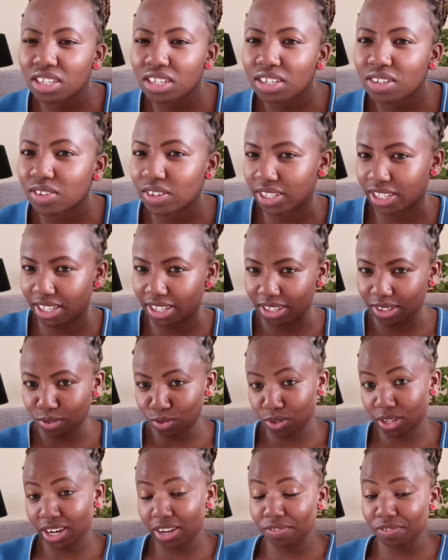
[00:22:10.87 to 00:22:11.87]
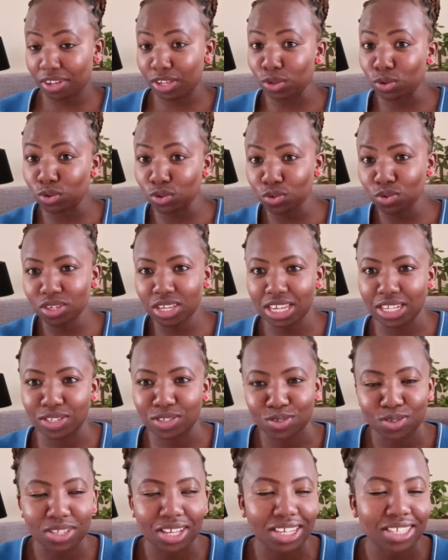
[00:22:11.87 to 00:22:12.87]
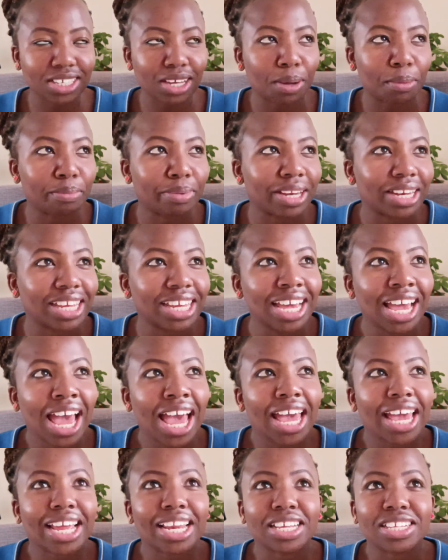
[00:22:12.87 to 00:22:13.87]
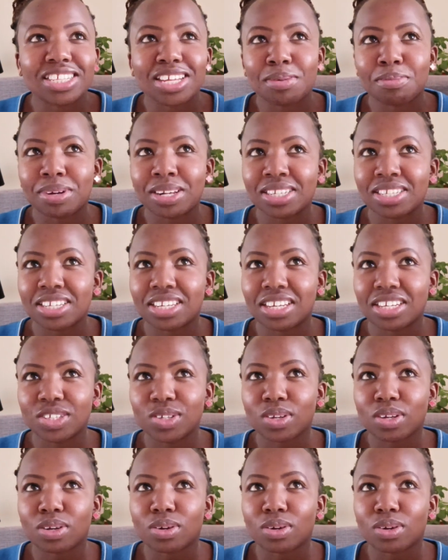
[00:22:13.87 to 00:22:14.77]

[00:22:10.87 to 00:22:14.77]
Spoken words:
okay, wherever, you guys know that company, and it's a multinational.